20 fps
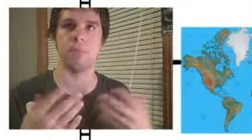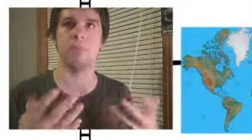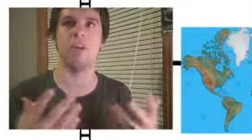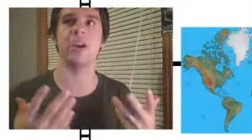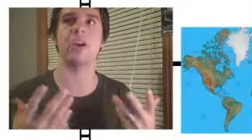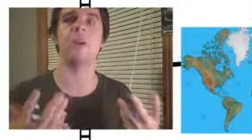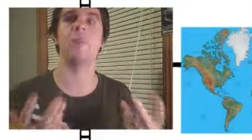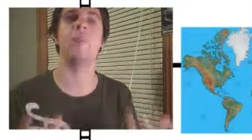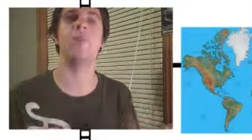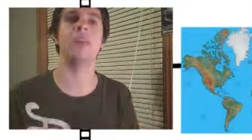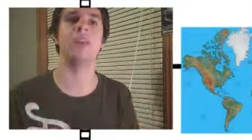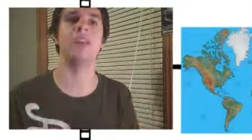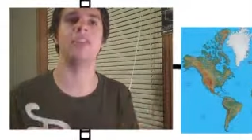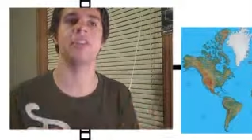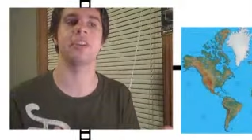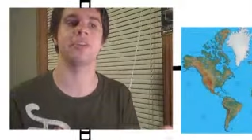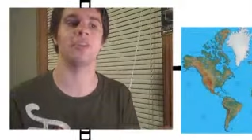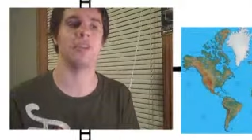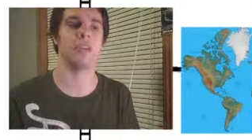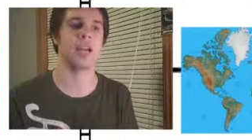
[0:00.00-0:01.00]
very
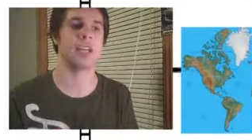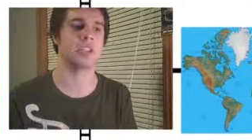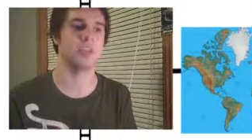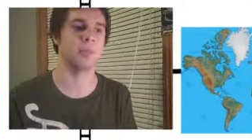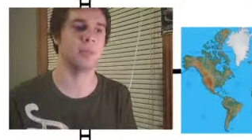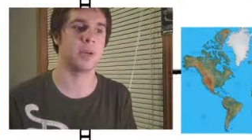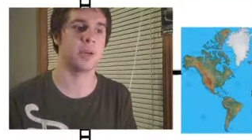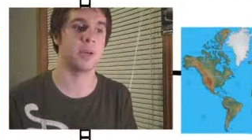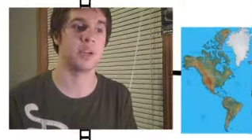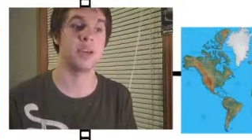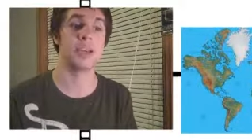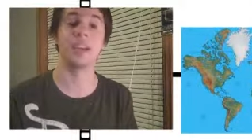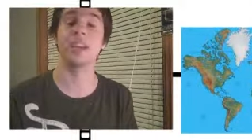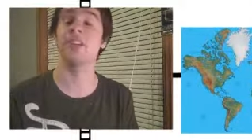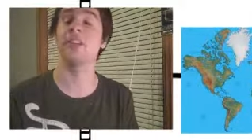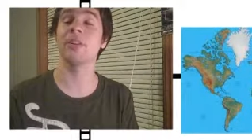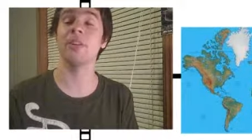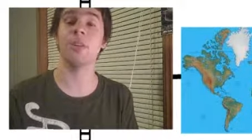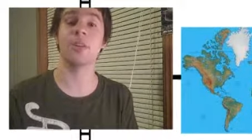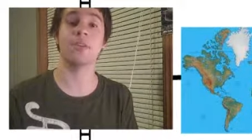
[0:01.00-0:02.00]
basic Flash. But
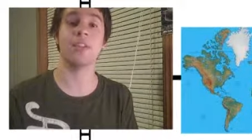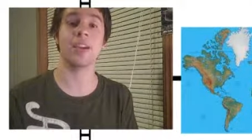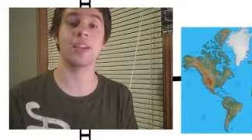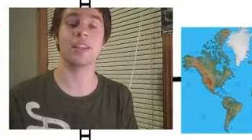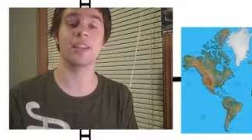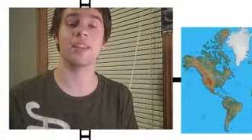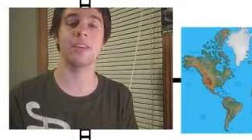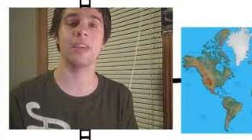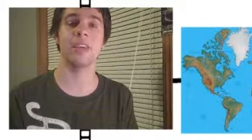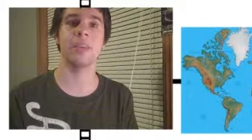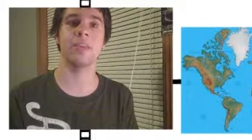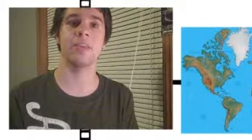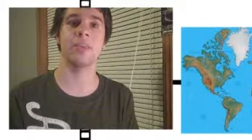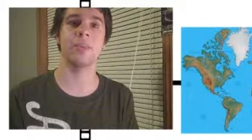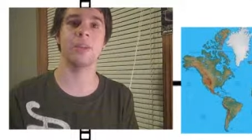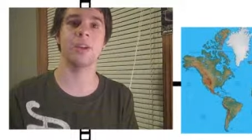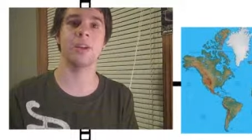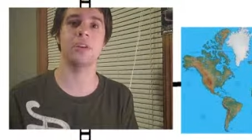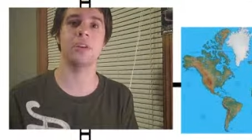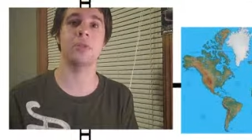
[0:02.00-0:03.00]
considering the fact that they came
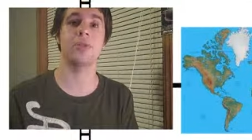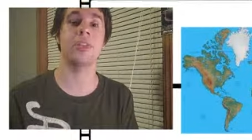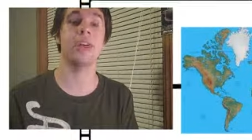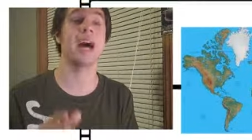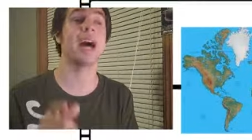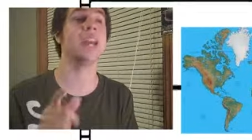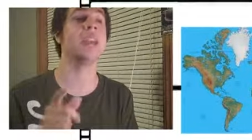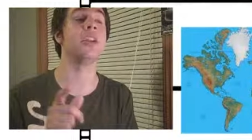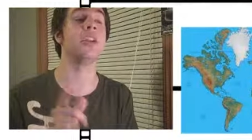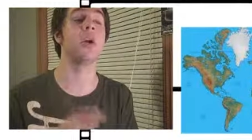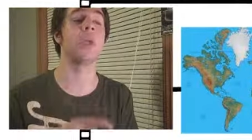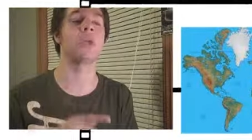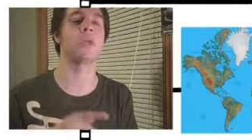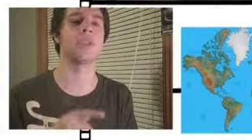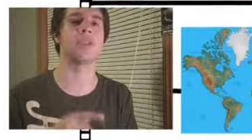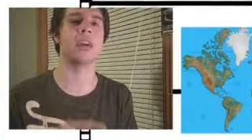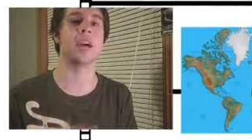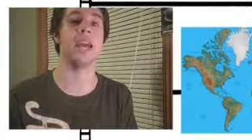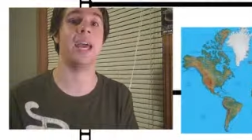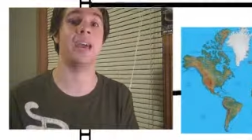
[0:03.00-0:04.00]
from a country that I know
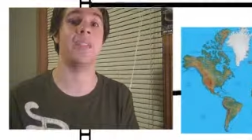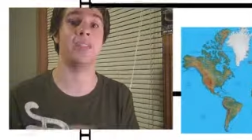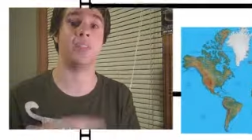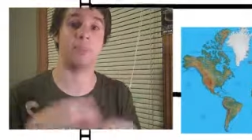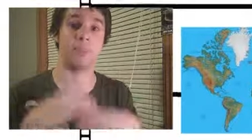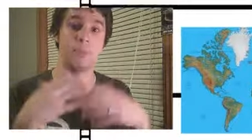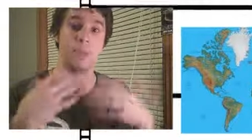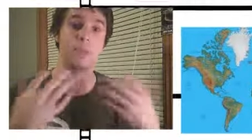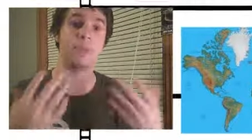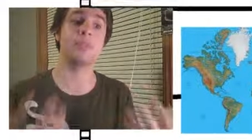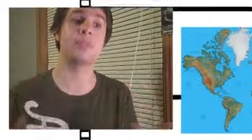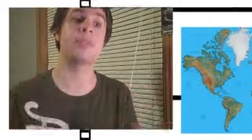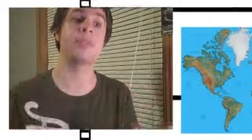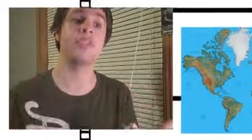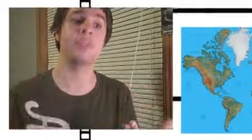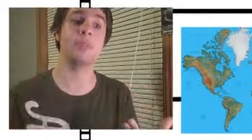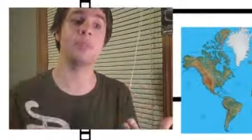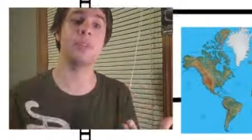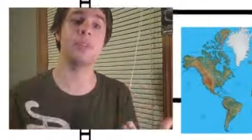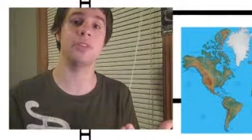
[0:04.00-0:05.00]
does not have as big of a
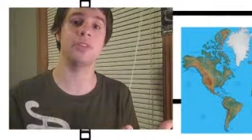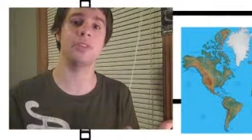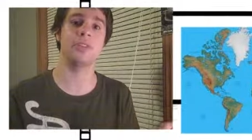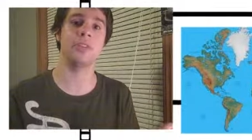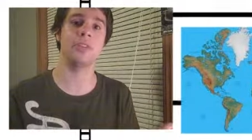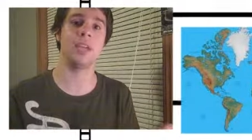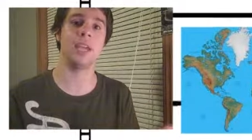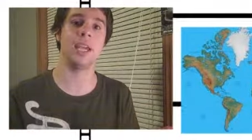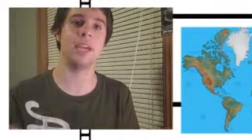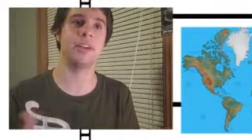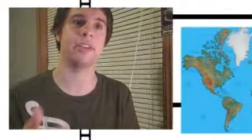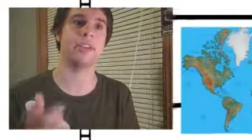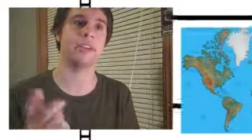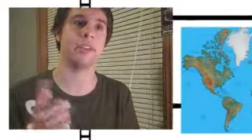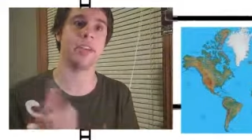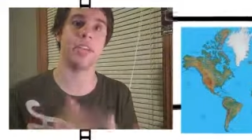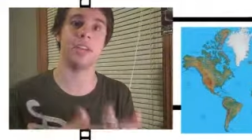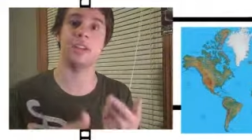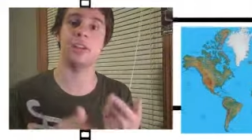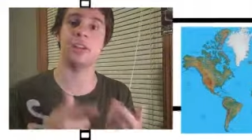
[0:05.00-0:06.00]
film industry as
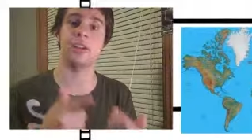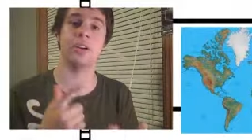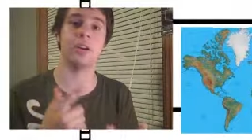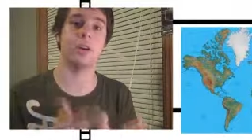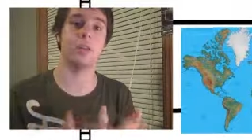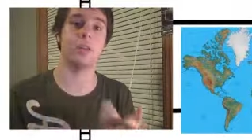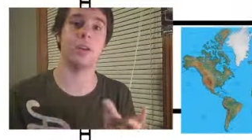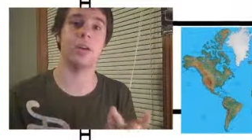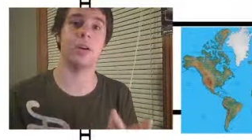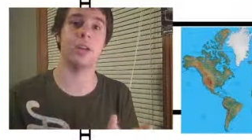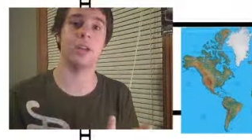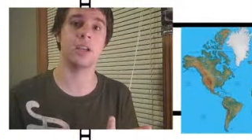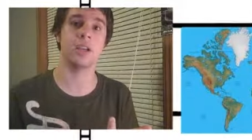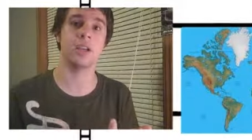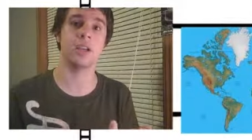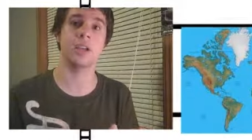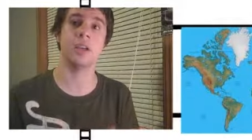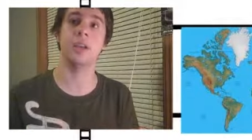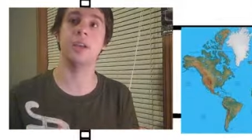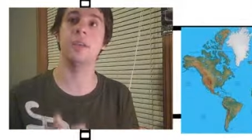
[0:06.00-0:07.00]
Canada or
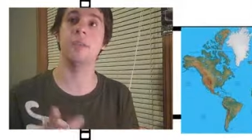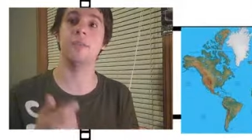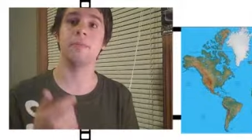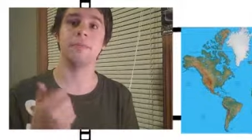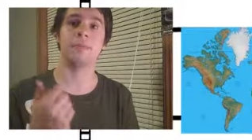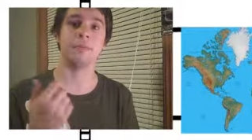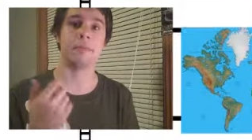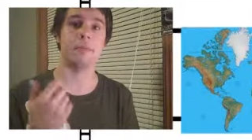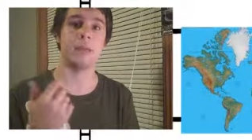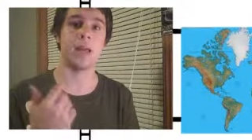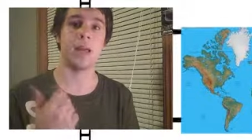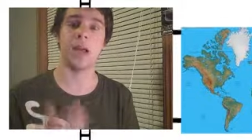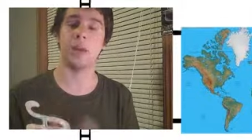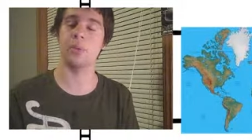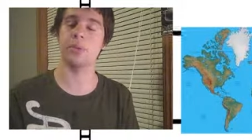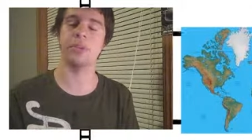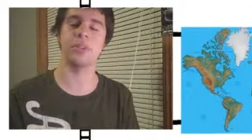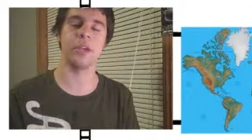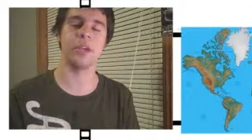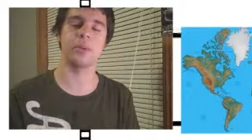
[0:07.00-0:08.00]
America, I
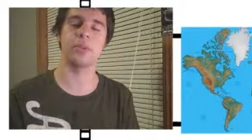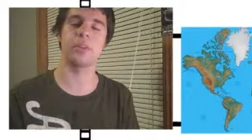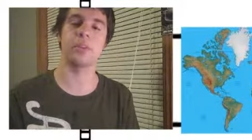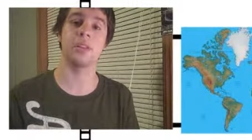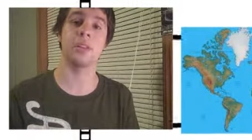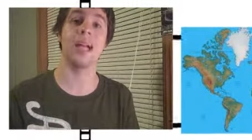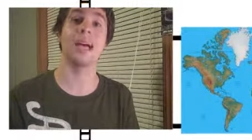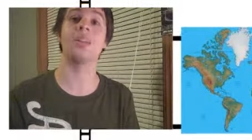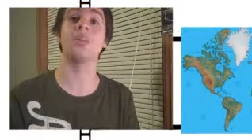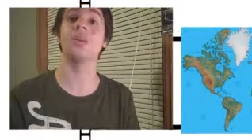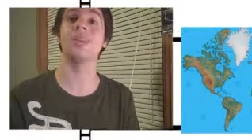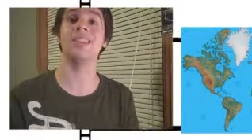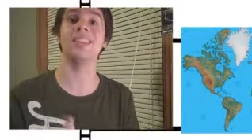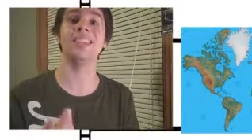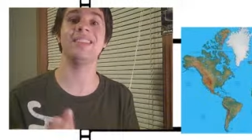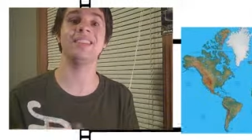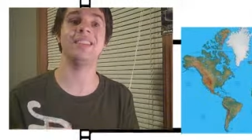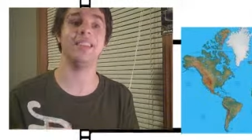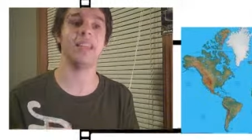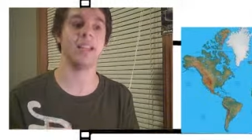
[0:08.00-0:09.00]
was I was glad to at
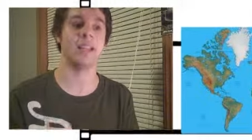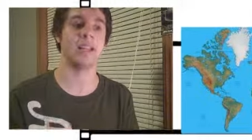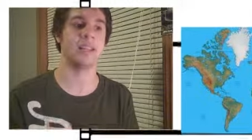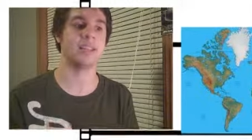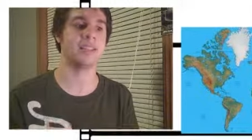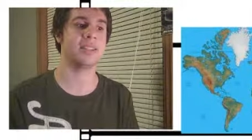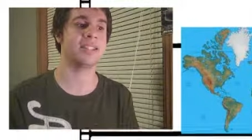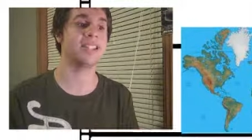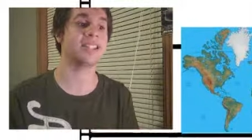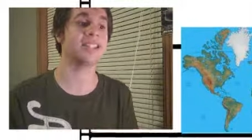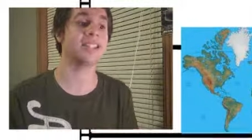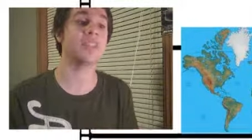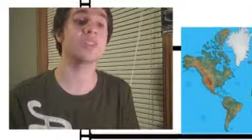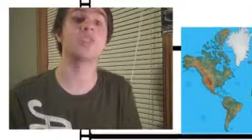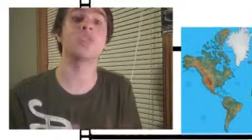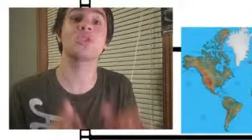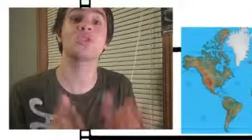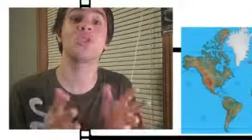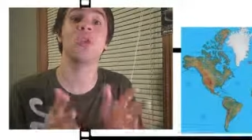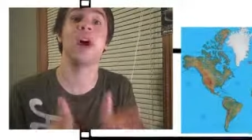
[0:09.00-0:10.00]
least see it. At least
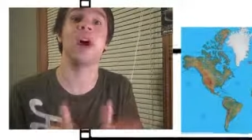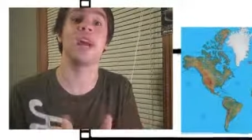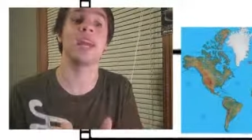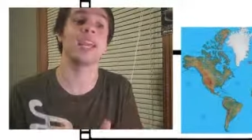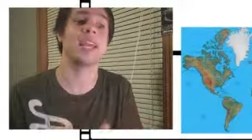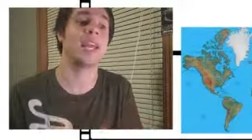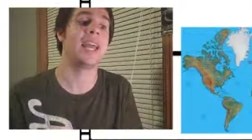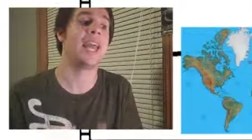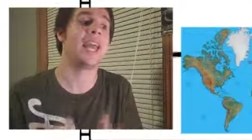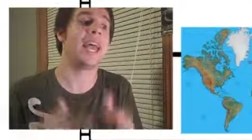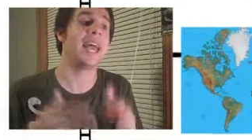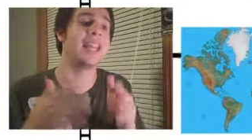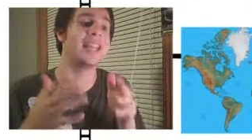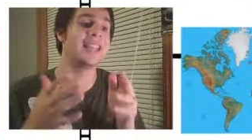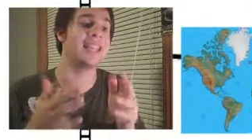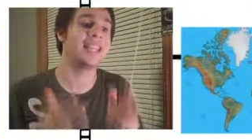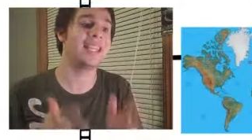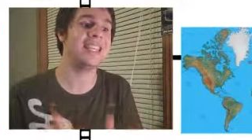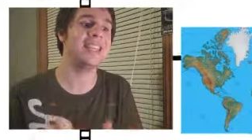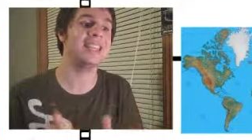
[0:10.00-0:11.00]
they're trying. At
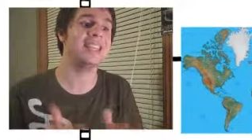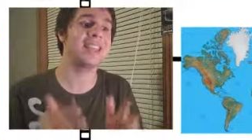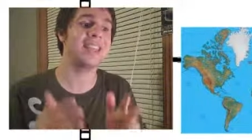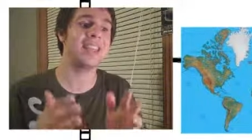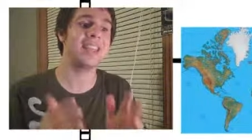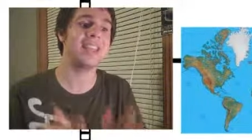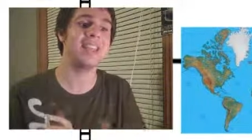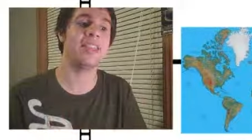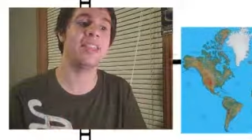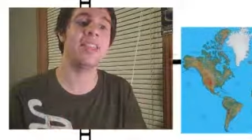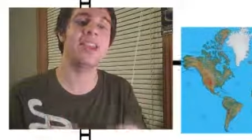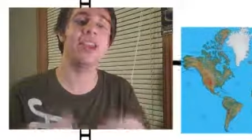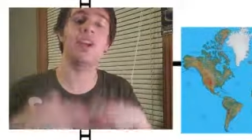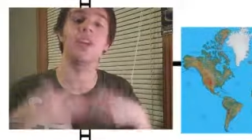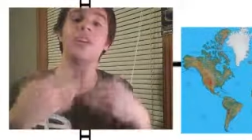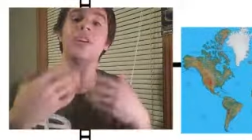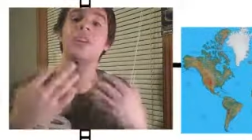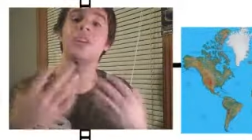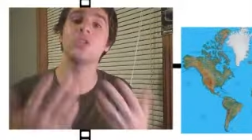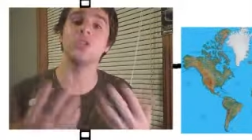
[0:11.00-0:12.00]
least
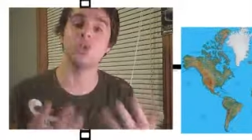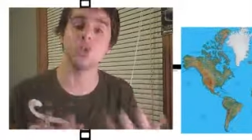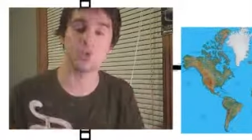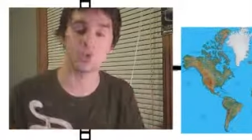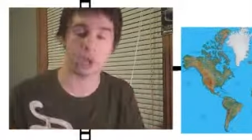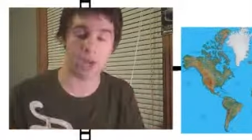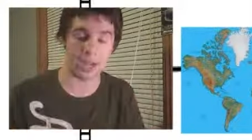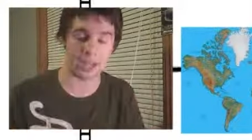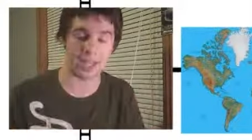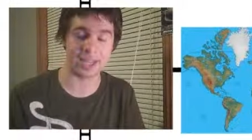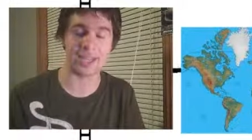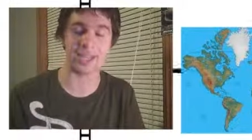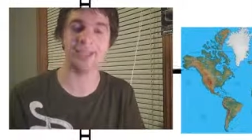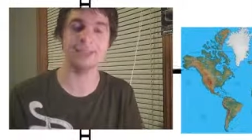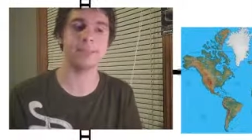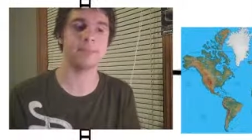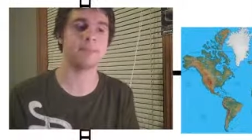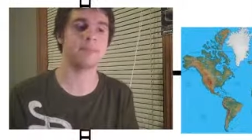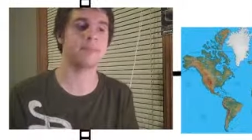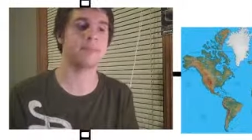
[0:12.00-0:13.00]
they're trying.